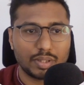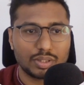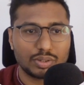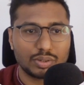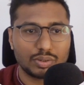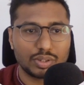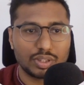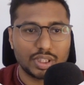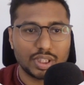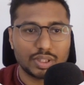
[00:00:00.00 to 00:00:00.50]
so
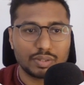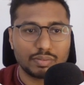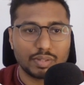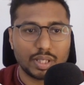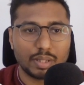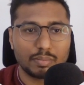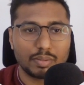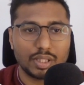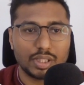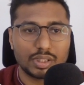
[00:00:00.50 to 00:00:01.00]
this
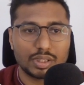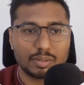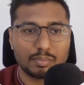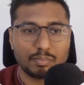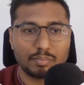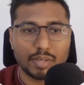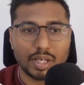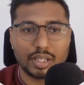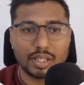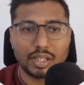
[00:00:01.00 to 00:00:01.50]
variable is
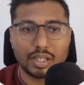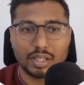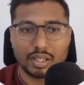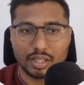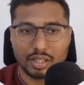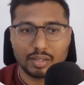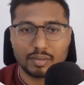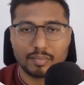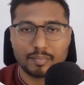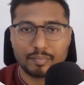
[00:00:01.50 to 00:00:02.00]

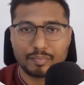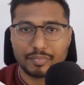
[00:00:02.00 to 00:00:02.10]
mandatory.